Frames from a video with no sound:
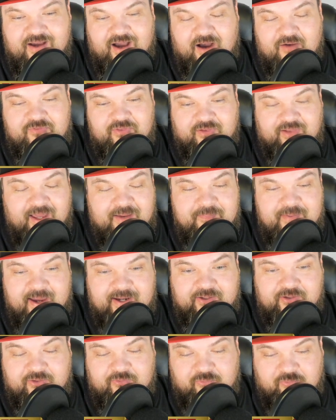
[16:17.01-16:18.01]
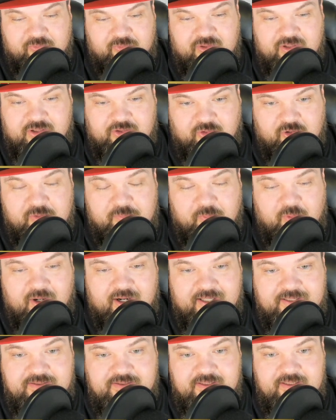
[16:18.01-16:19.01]
of the linebacker group
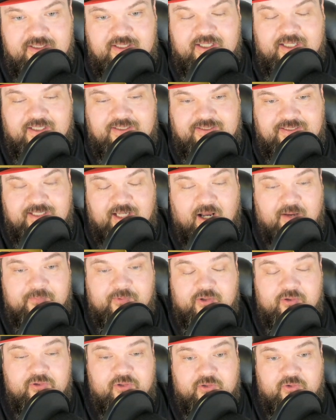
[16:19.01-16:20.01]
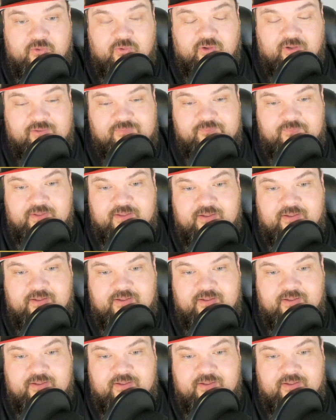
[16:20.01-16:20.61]
was? Yammer Lenoir.